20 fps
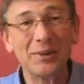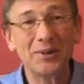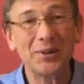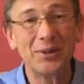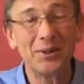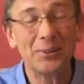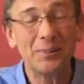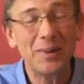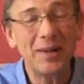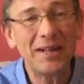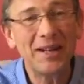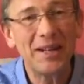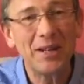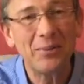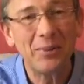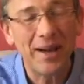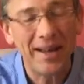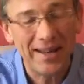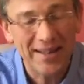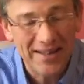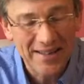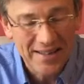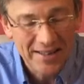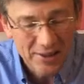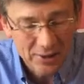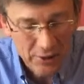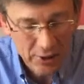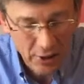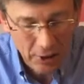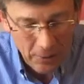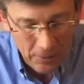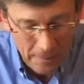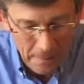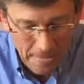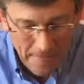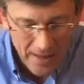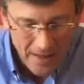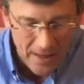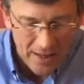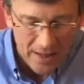too. But anyway, so
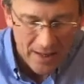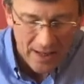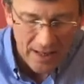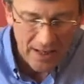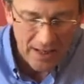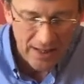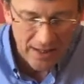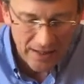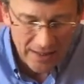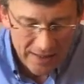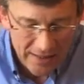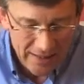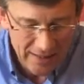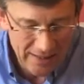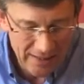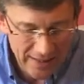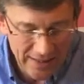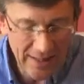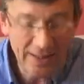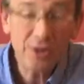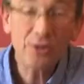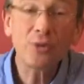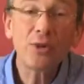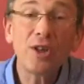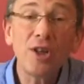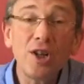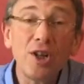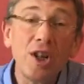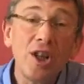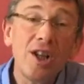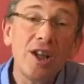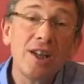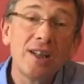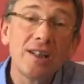uh, Israel,